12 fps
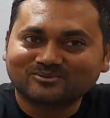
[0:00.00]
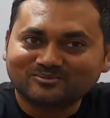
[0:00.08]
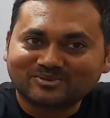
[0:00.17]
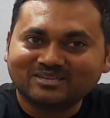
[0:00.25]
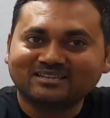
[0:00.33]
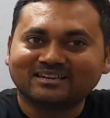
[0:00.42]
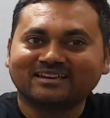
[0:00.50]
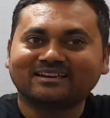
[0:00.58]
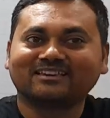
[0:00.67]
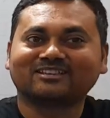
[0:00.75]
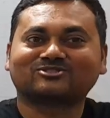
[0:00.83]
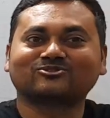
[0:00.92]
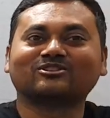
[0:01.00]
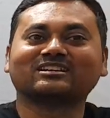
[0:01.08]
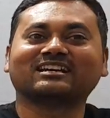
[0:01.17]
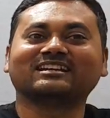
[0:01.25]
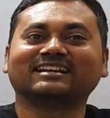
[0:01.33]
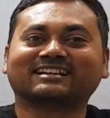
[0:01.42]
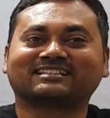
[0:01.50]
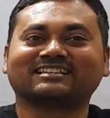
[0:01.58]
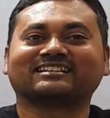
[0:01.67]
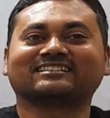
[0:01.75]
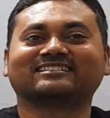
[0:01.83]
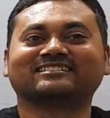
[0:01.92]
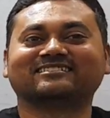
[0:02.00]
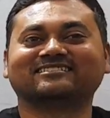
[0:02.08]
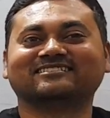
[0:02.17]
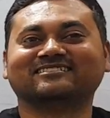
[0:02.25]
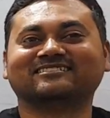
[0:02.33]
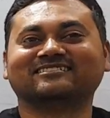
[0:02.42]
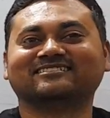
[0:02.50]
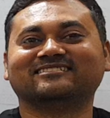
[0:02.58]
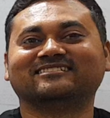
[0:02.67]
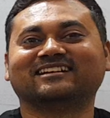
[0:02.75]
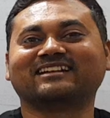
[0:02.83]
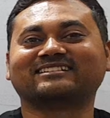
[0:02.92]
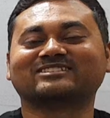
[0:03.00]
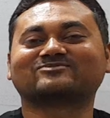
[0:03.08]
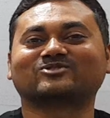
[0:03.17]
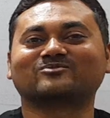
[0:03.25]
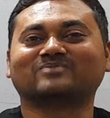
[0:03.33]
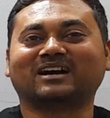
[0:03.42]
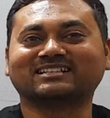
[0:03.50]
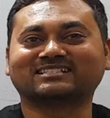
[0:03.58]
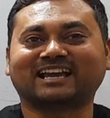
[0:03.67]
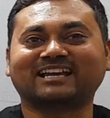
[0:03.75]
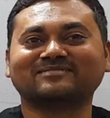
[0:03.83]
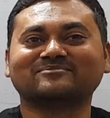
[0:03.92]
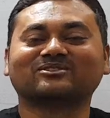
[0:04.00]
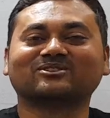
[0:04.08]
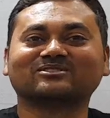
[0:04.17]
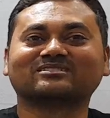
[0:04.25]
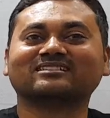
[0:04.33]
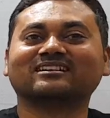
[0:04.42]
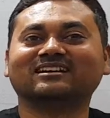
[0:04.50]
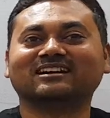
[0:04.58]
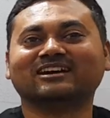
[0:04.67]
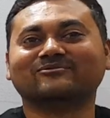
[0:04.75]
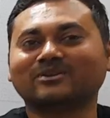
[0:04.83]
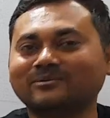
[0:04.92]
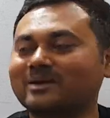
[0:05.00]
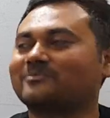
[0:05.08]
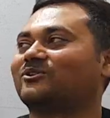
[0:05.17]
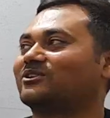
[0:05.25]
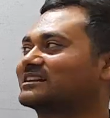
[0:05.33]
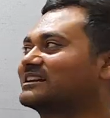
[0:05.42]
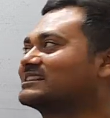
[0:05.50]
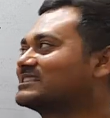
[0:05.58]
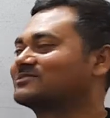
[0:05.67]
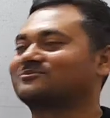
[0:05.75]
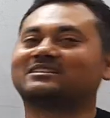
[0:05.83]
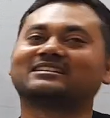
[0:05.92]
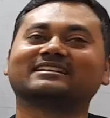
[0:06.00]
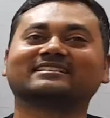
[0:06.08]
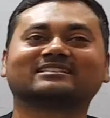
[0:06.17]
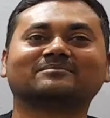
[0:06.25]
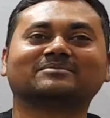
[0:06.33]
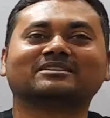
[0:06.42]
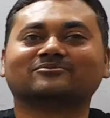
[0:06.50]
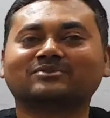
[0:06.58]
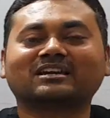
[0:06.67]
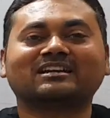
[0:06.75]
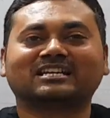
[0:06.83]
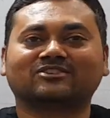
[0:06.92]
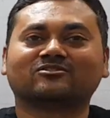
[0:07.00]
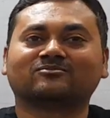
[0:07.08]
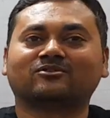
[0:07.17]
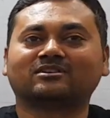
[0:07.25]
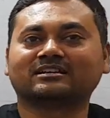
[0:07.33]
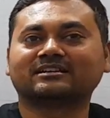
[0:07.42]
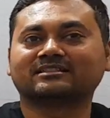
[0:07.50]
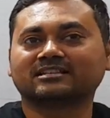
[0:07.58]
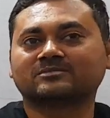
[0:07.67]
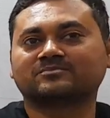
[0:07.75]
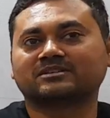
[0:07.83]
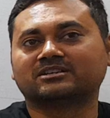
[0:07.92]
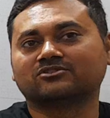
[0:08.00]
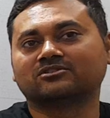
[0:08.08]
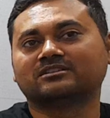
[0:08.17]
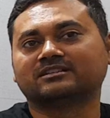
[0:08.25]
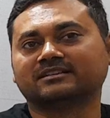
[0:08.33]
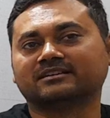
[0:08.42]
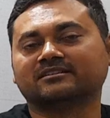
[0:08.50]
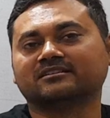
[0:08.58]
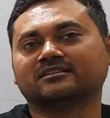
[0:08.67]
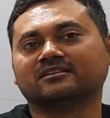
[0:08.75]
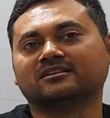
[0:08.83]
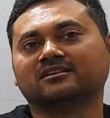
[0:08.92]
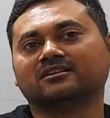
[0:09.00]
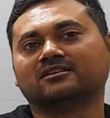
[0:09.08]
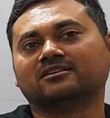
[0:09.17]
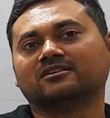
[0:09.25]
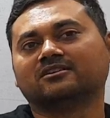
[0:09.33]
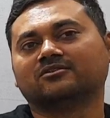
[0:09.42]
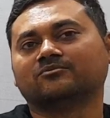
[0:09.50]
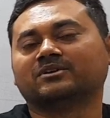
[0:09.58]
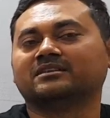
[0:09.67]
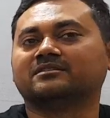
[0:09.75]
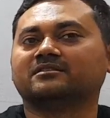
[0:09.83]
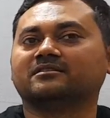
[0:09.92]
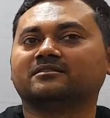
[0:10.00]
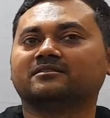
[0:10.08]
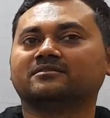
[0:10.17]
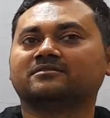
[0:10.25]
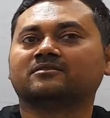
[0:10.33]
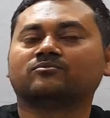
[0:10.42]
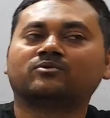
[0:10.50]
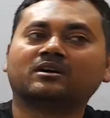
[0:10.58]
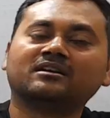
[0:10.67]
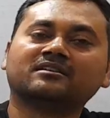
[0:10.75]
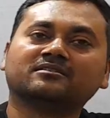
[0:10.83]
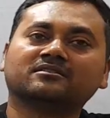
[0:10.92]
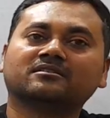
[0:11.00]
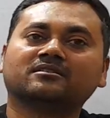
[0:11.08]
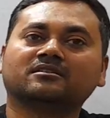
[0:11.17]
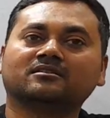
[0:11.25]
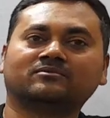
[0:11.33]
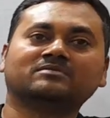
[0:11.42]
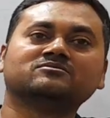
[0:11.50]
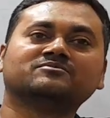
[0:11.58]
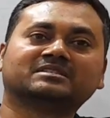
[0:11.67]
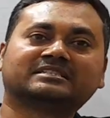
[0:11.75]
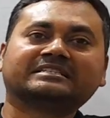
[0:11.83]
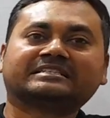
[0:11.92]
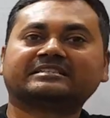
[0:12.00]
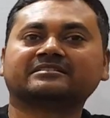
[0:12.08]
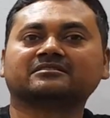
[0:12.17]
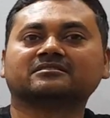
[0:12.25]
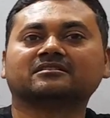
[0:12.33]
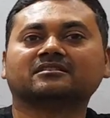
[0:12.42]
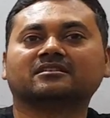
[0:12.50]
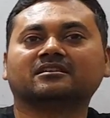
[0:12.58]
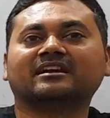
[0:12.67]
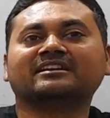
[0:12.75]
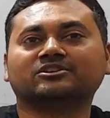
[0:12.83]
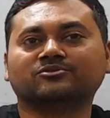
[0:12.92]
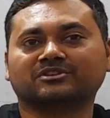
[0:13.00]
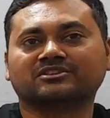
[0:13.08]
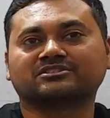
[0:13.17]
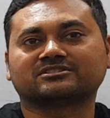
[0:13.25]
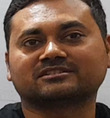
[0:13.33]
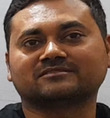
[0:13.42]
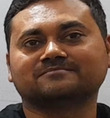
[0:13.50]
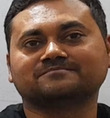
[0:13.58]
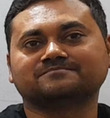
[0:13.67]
be a historical lecture, at least from my side, because we may forget this federalism, but we can never forget this particular day when the world will be witnessing a new history.